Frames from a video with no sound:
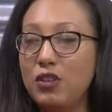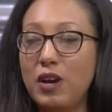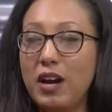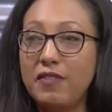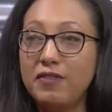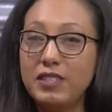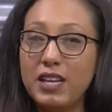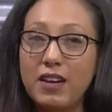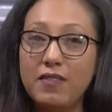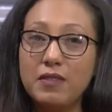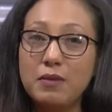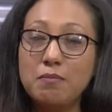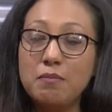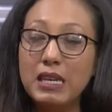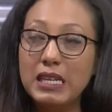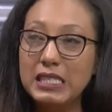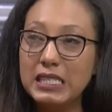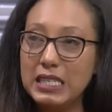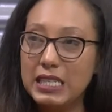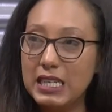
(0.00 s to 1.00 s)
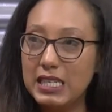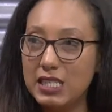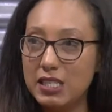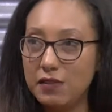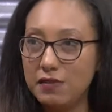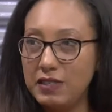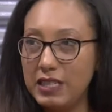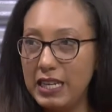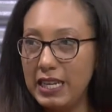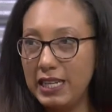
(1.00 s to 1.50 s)
you have to have the
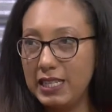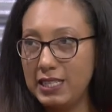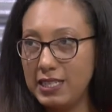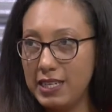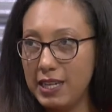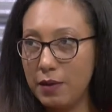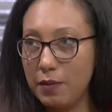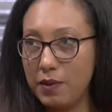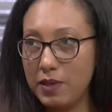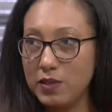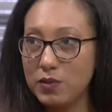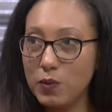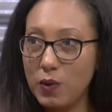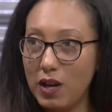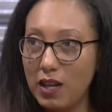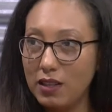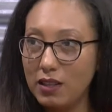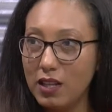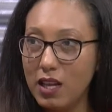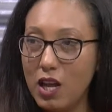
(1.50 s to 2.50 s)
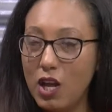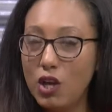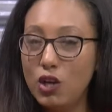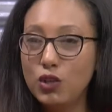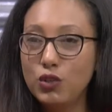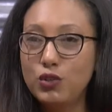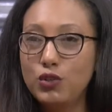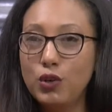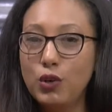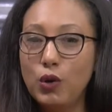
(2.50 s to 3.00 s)
maintenance of the ATM as well.
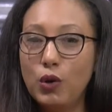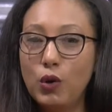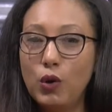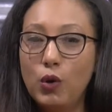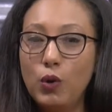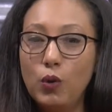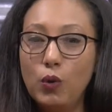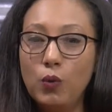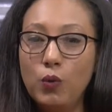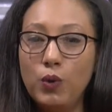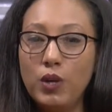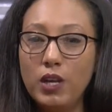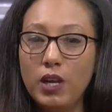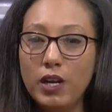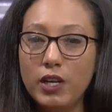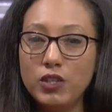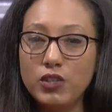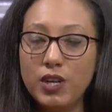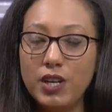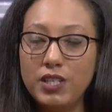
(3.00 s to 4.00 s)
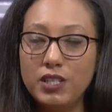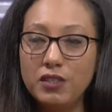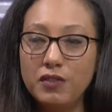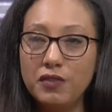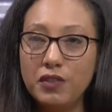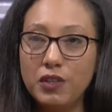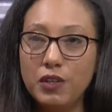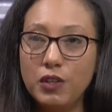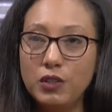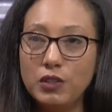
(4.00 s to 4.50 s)
So we are trying to
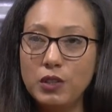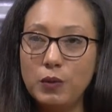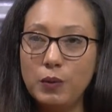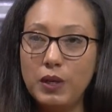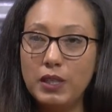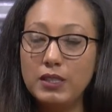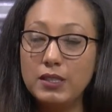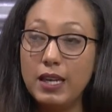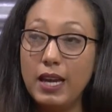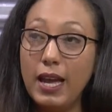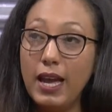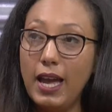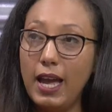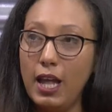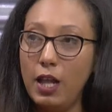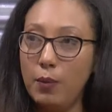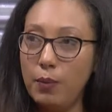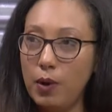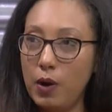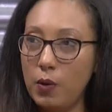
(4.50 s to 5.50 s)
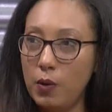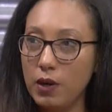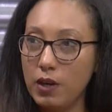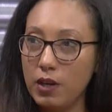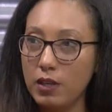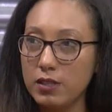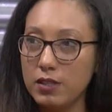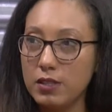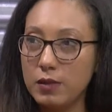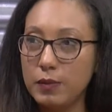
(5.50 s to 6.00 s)
figure out a way to help our
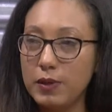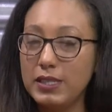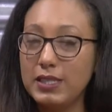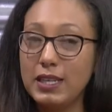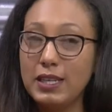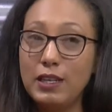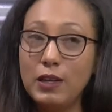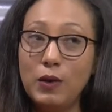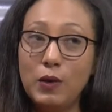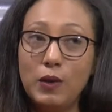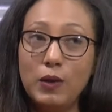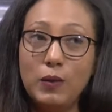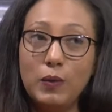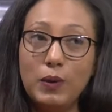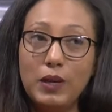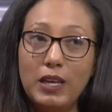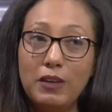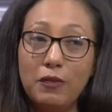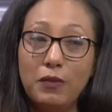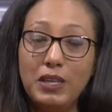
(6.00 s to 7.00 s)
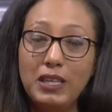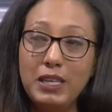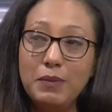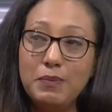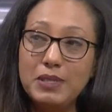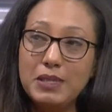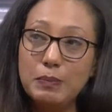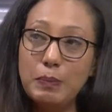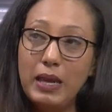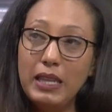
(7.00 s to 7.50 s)
customers. And the only way, if we
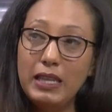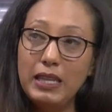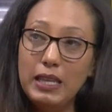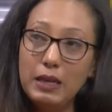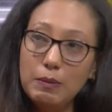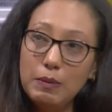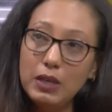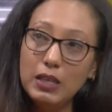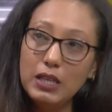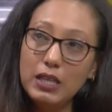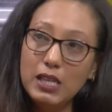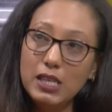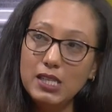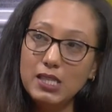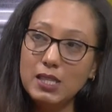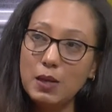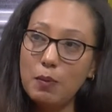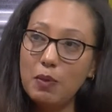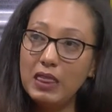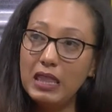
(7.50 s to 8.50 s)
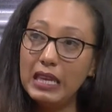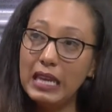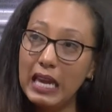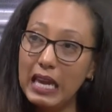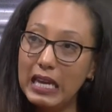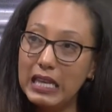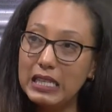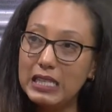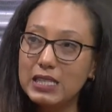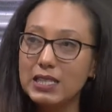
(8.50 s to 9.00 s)
keep spending money on something
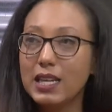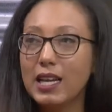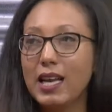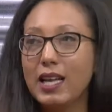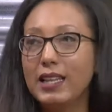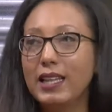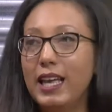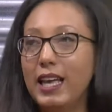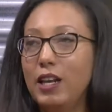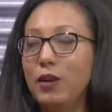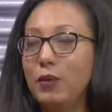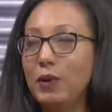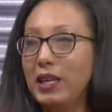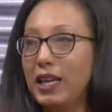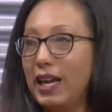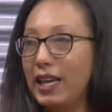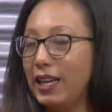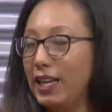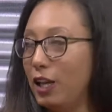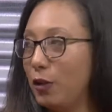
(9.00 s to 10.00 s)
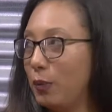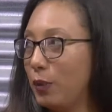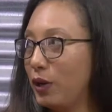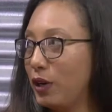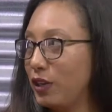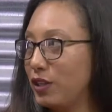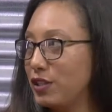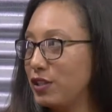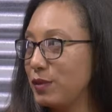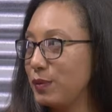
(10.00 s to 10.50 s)
else, then we can't help
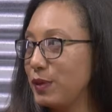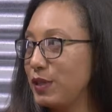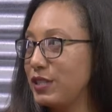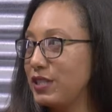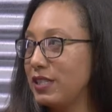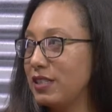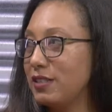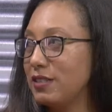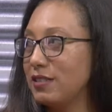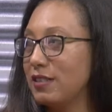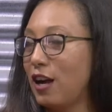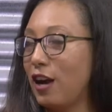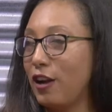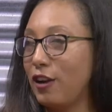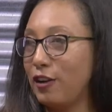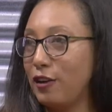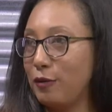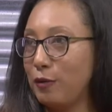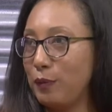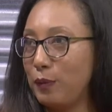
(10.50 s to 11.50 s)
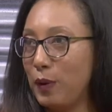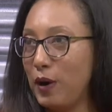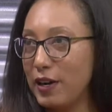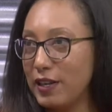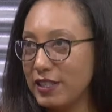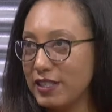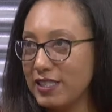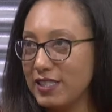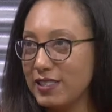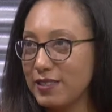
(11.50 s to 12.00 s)
our customers in other
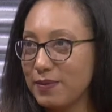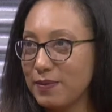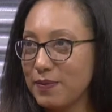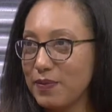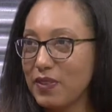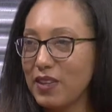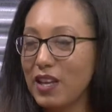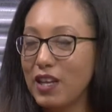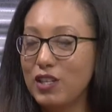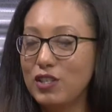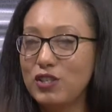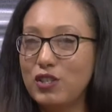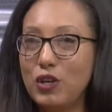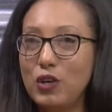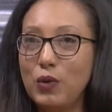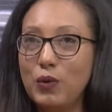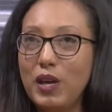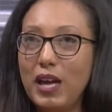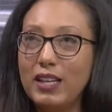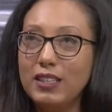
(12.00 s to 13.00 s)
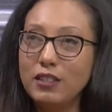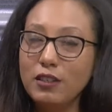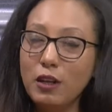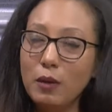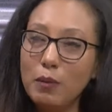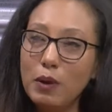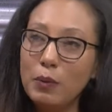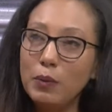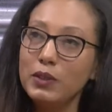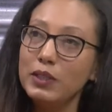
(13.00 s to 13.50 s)
parts. So we had to
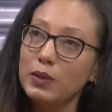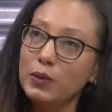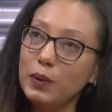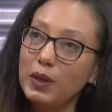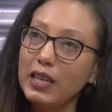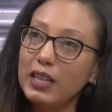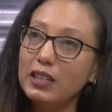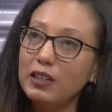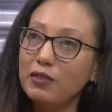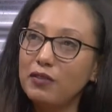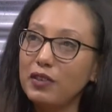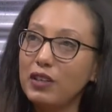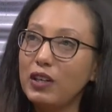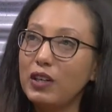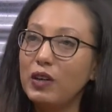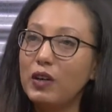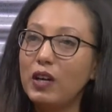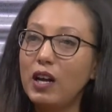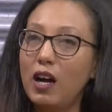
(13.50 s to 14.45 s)
come up with a way to figure out